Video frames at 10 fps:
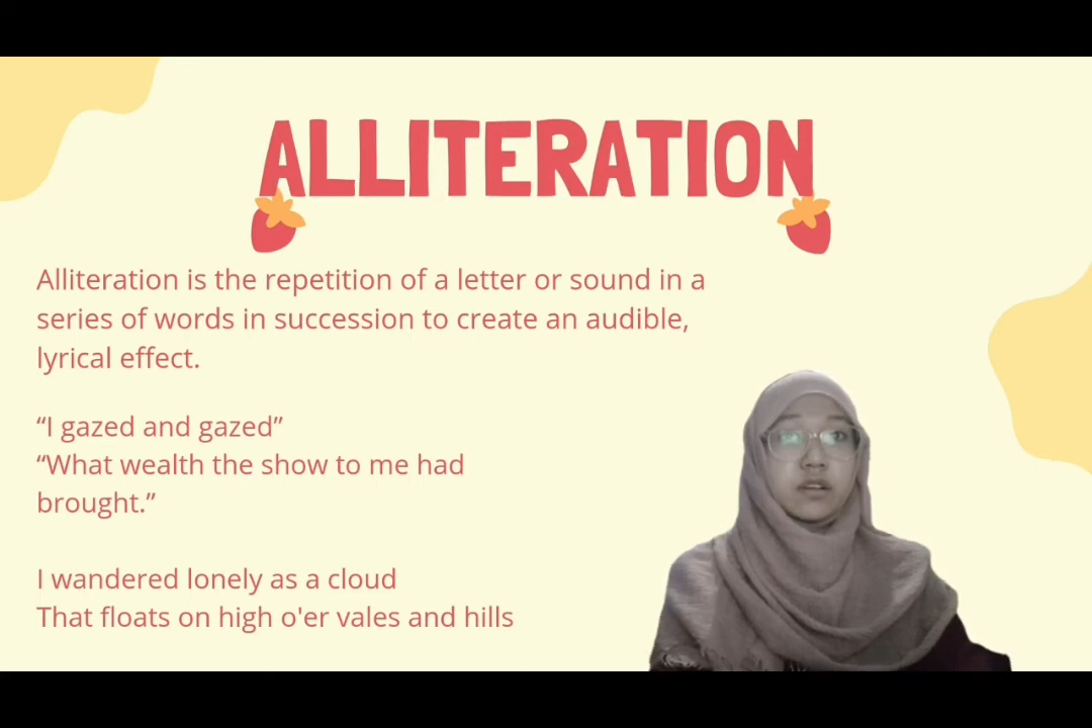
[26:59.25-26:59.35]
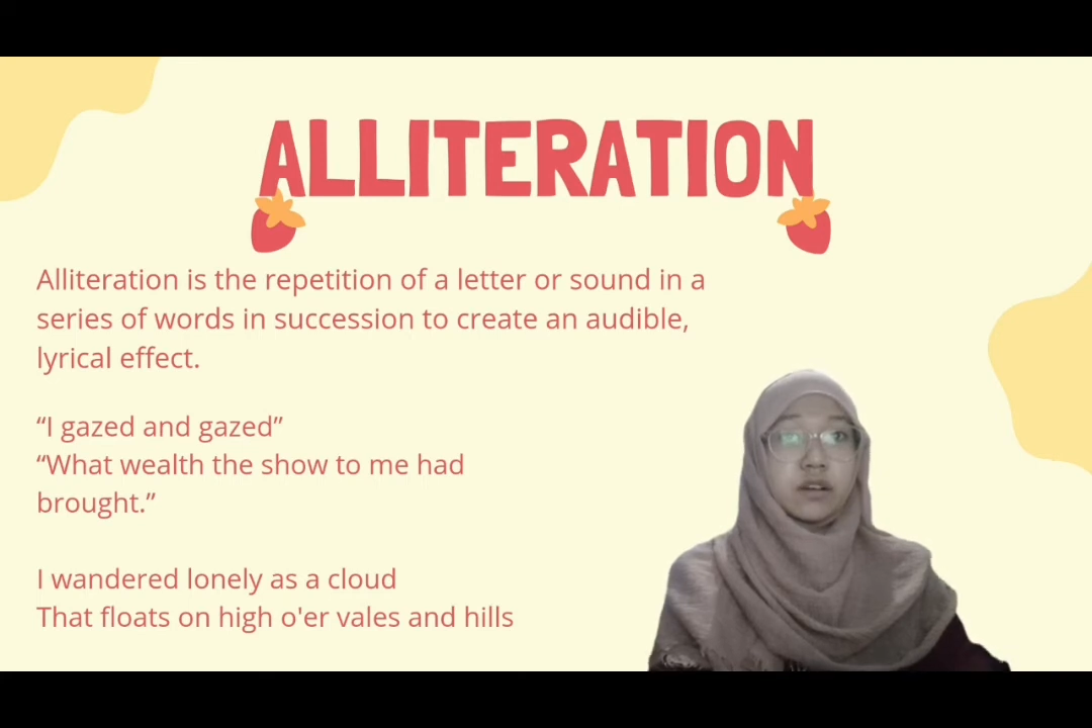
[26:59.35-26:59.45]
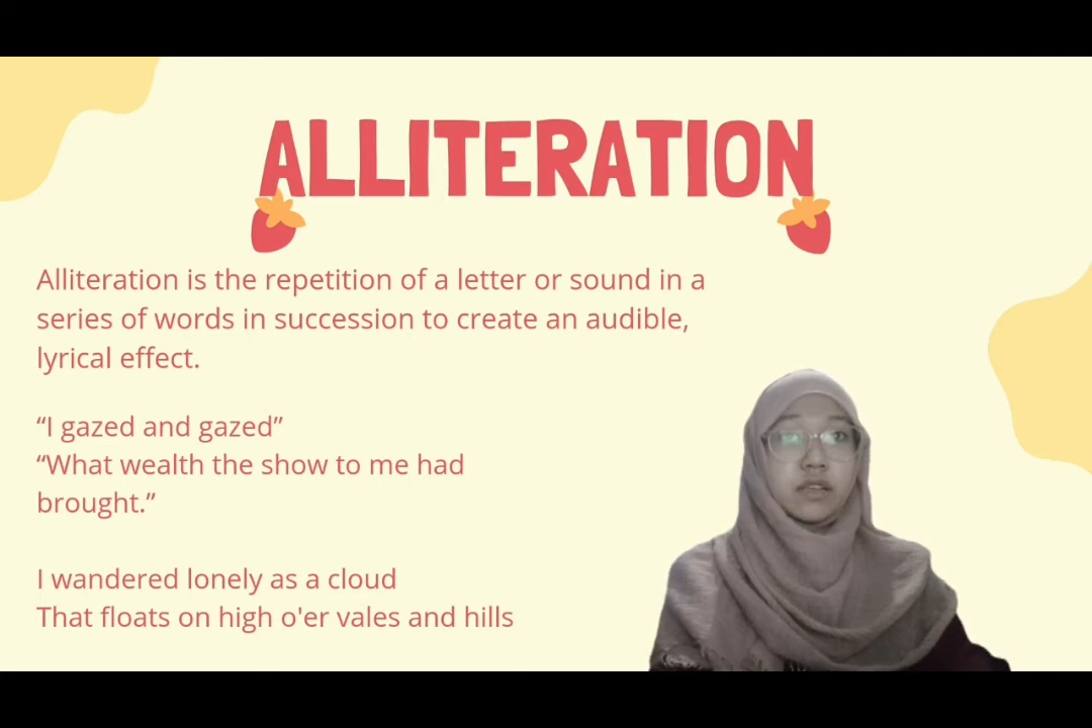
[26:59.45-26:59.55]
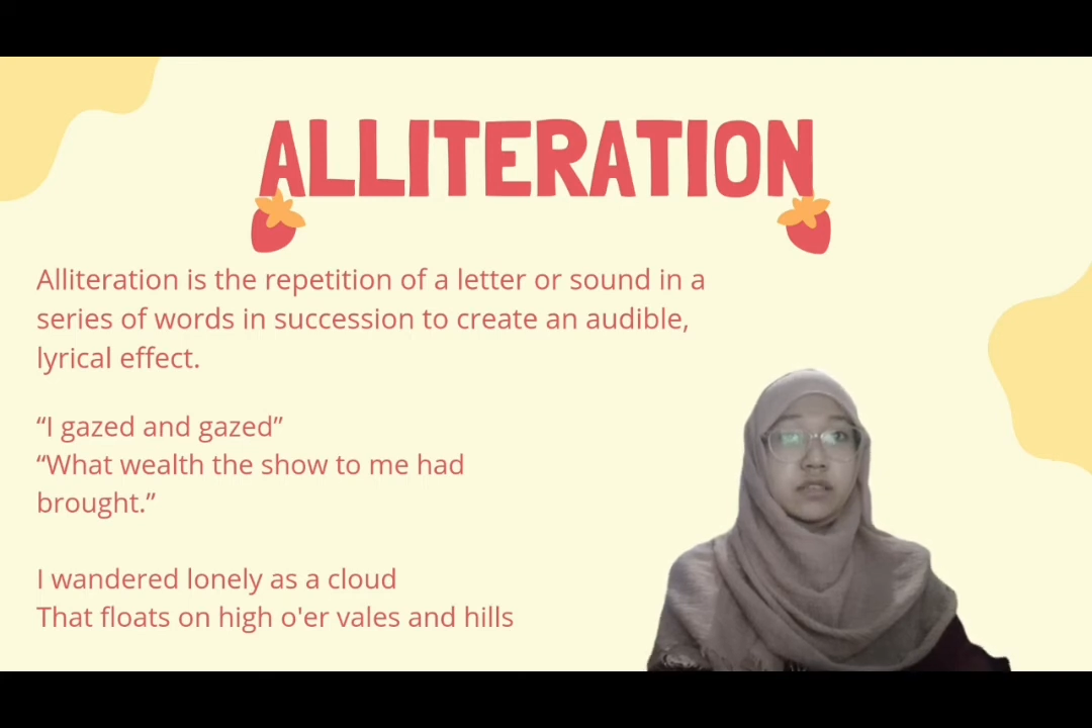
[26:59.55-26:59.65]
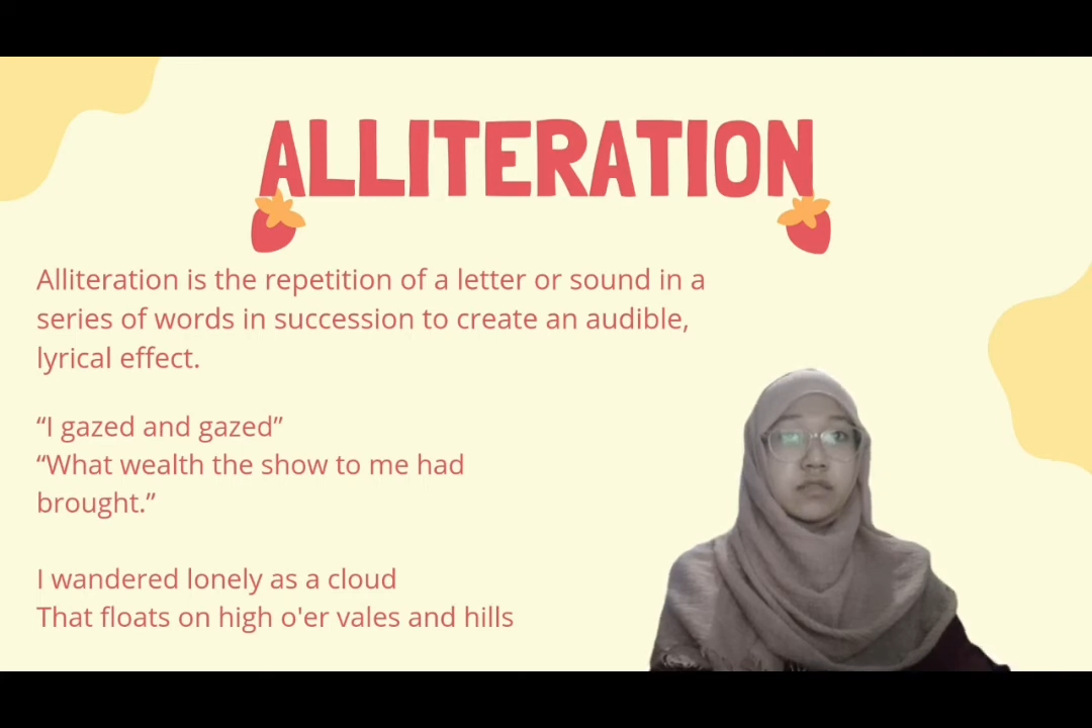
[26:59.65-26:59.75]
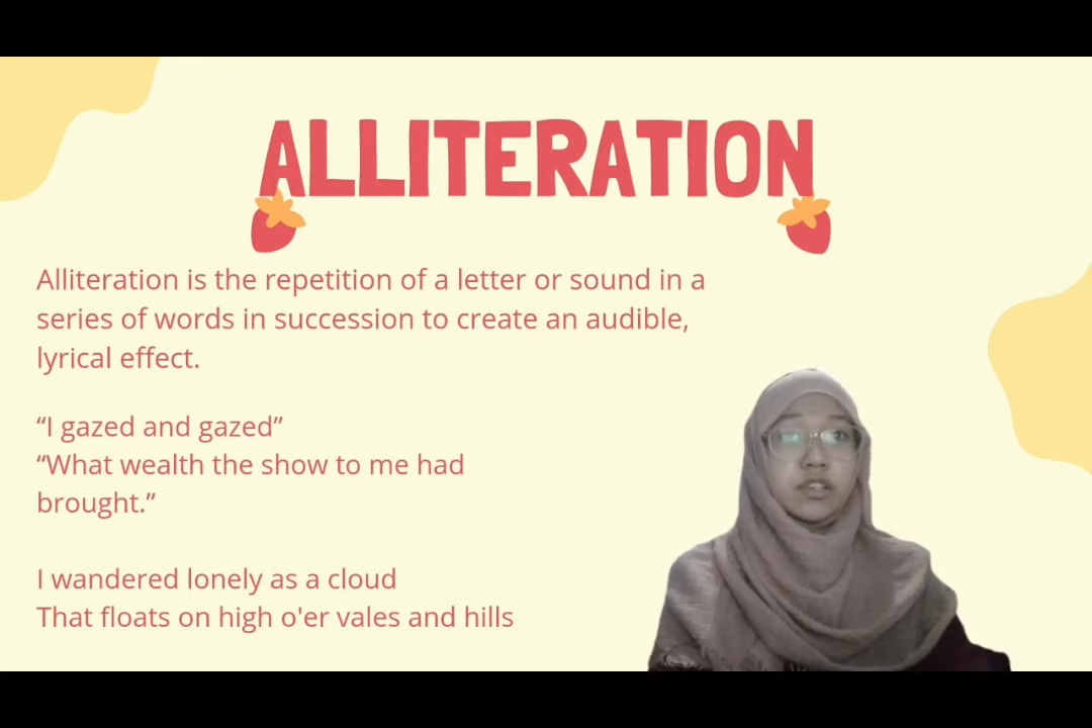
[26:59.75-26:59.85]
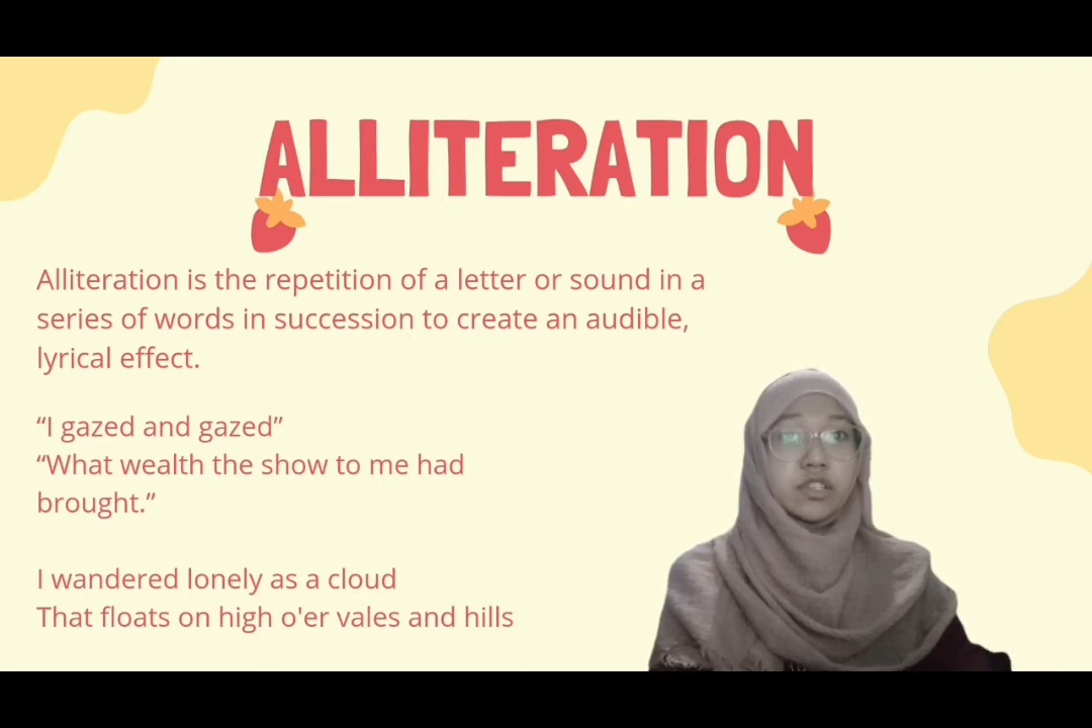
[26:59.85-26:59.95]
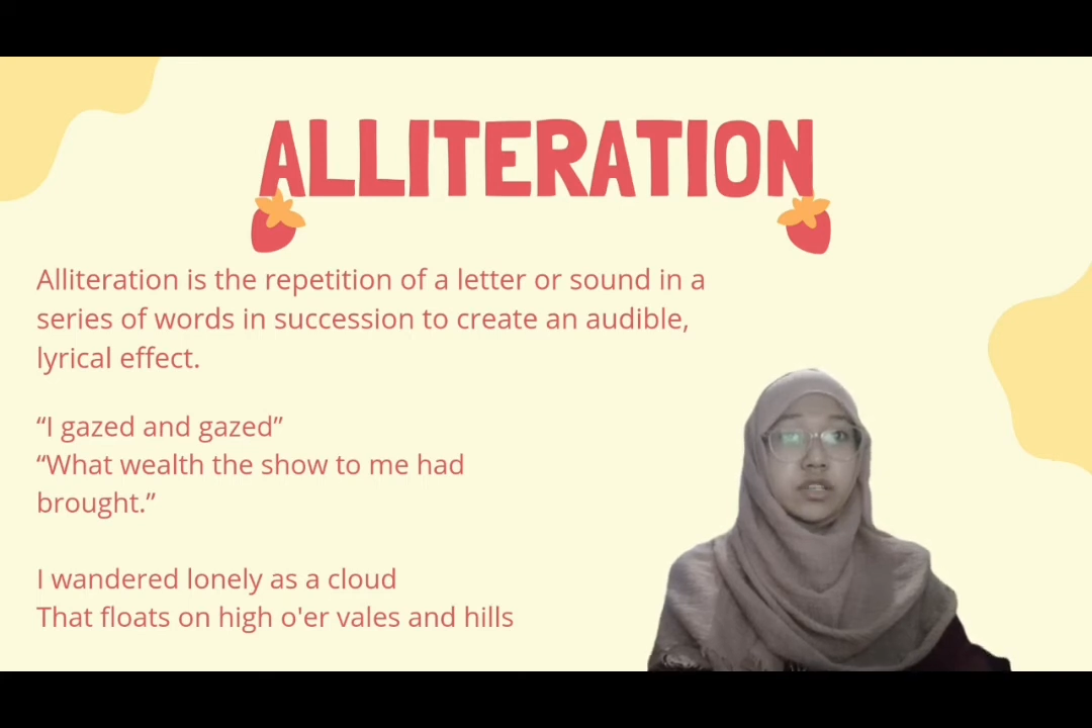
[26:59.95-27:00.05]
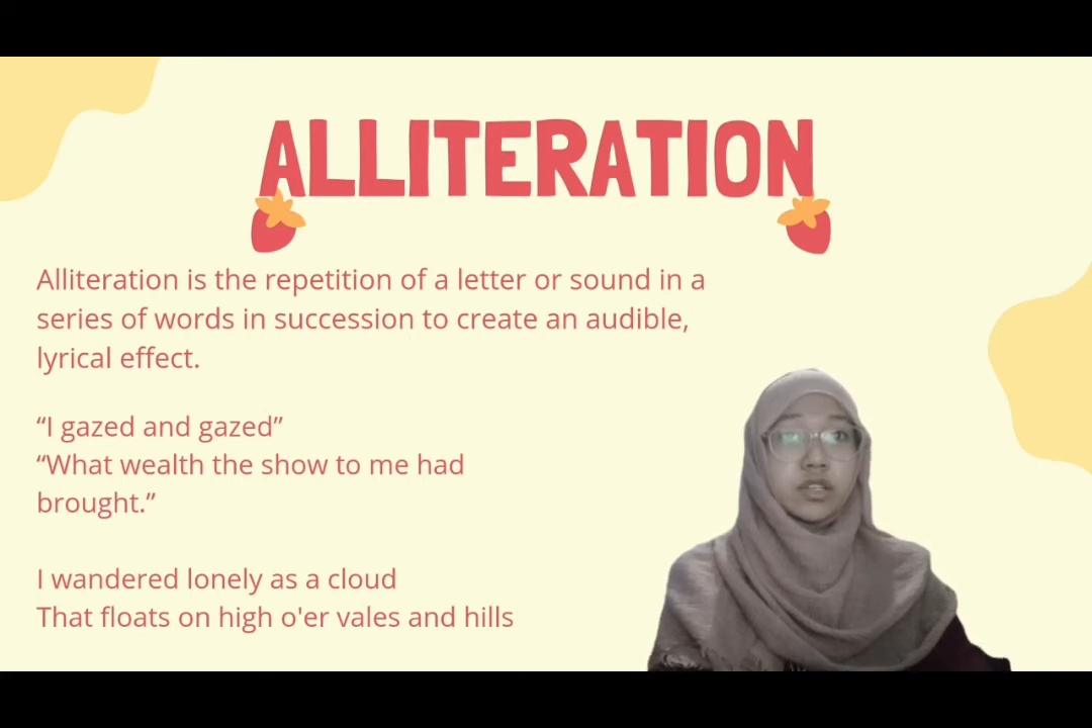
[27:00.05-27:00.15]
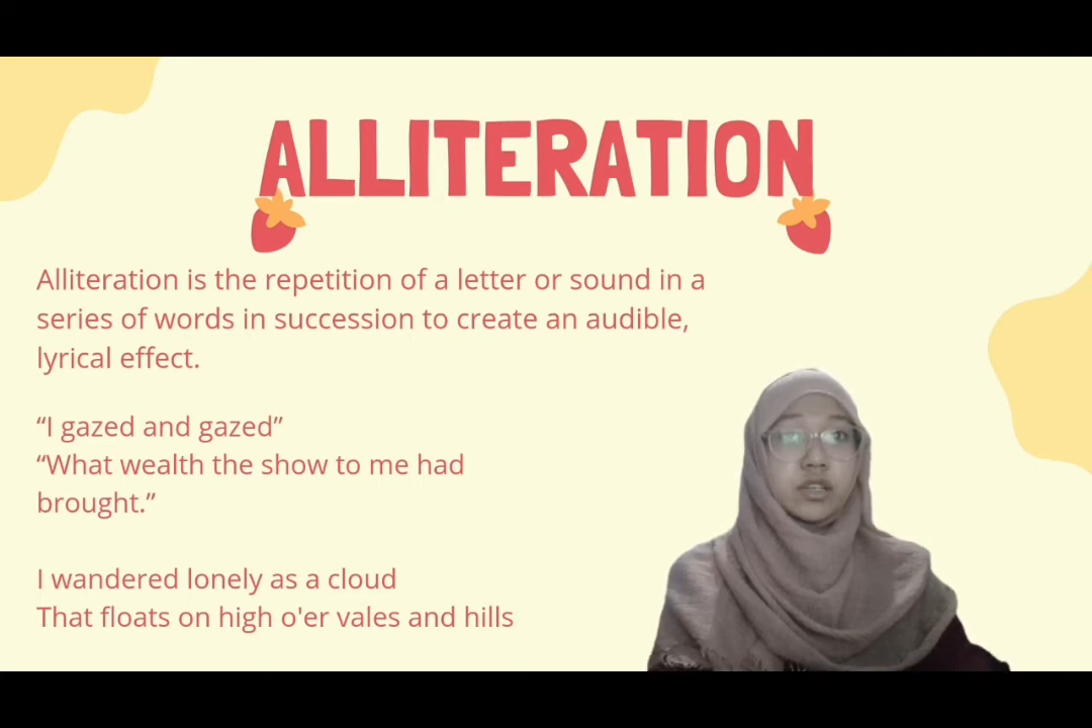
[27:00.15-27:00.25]

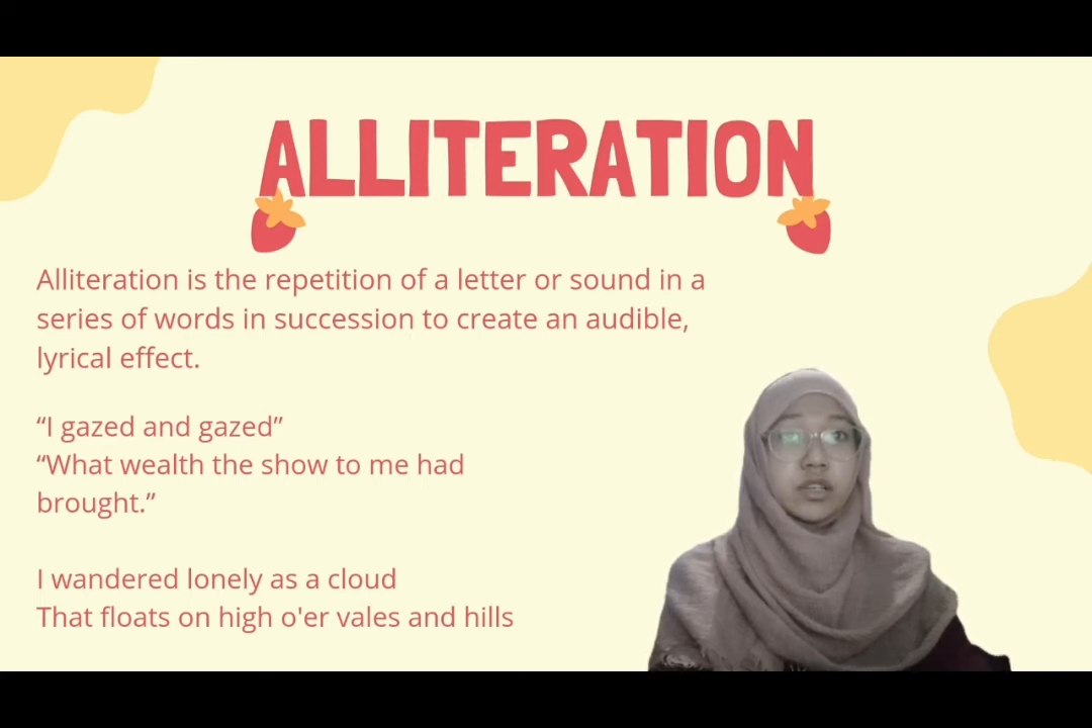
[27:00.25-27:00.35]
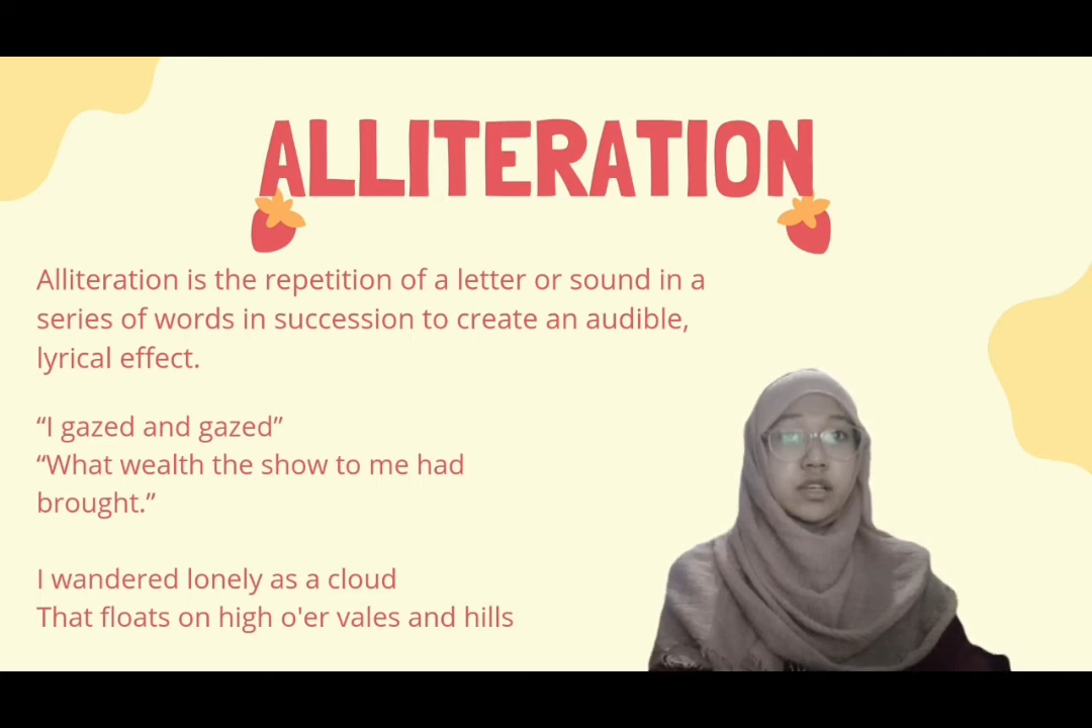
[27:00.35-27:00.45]
restriction